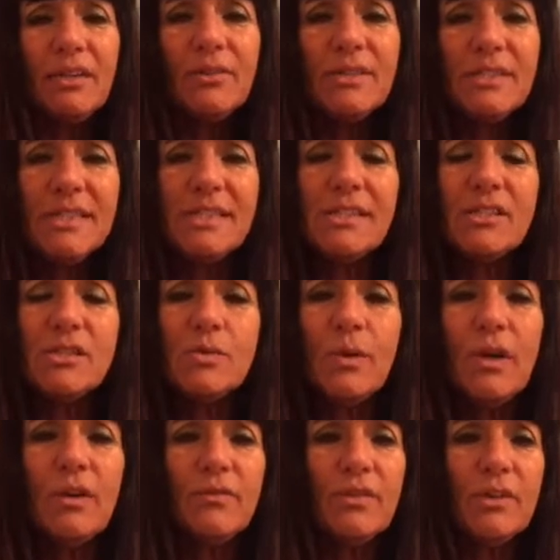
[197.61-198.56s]
you know, as I said,
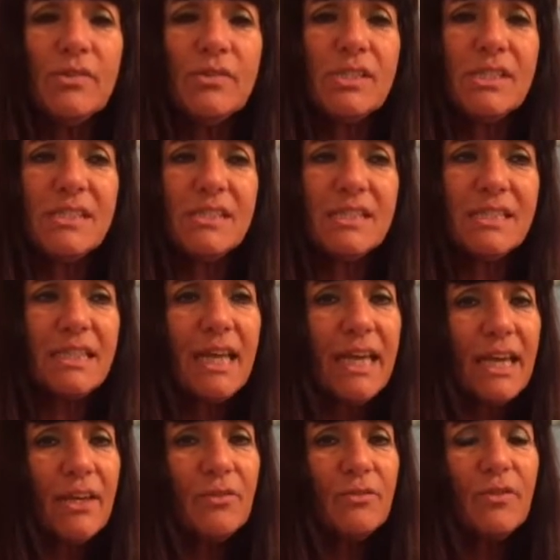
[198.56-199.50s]
12 Years a
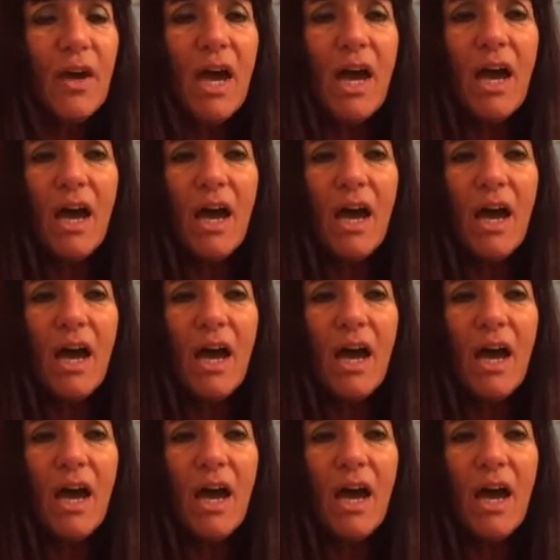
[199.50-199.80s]
Slave,